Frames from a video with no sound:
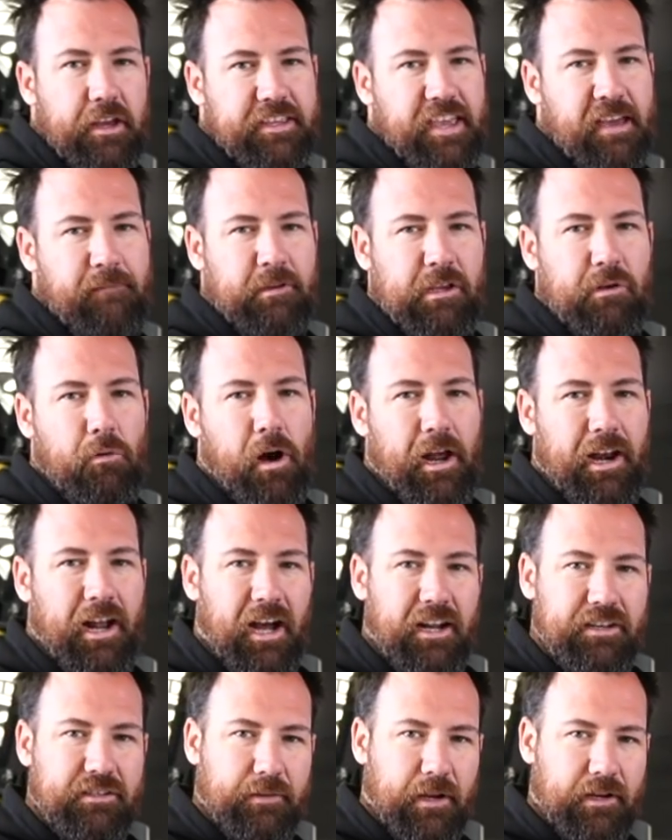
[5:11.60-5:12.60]
Can be quite
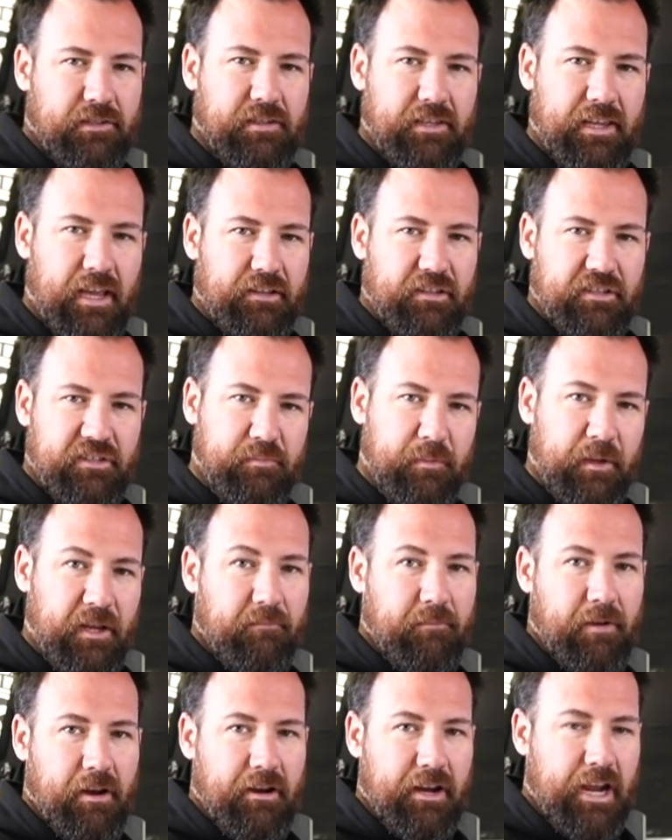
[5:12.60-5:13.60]
hard to actually get the
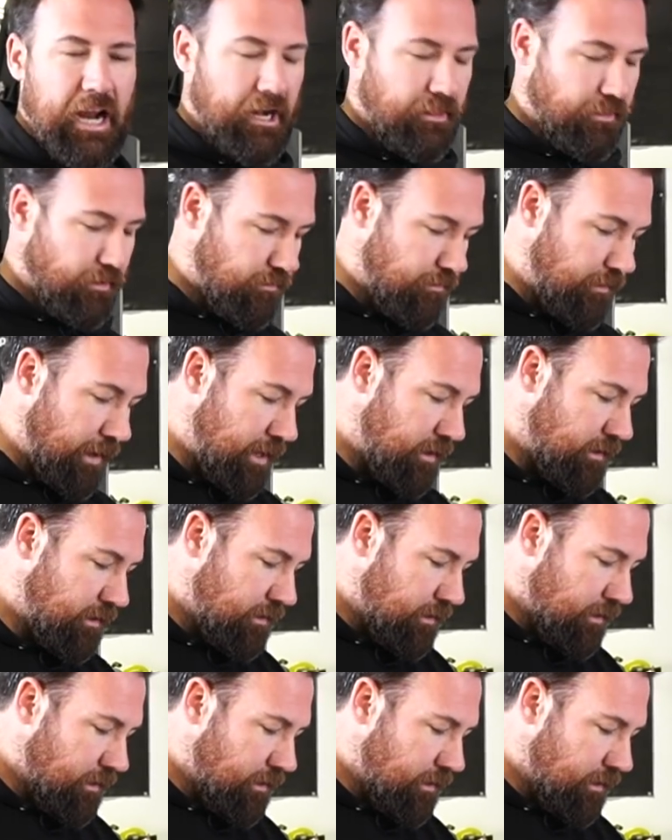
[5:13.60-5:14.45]
spigot bearing out of the crank.